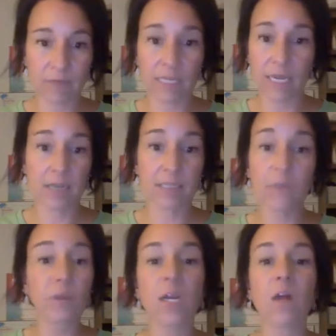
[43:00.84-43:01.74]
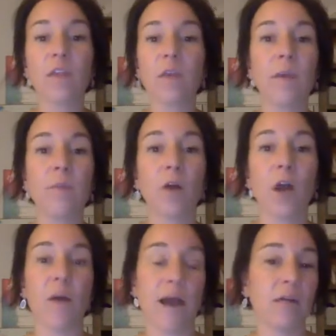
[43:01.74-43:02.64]
intent because I really don't think people
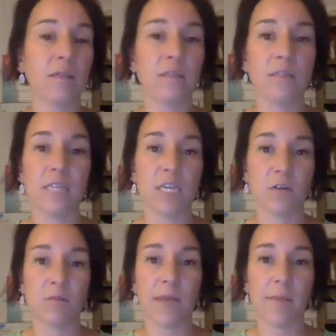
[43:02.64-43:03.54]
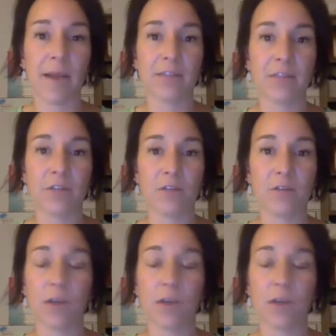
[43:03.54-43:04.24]
go out to steal ambassadors.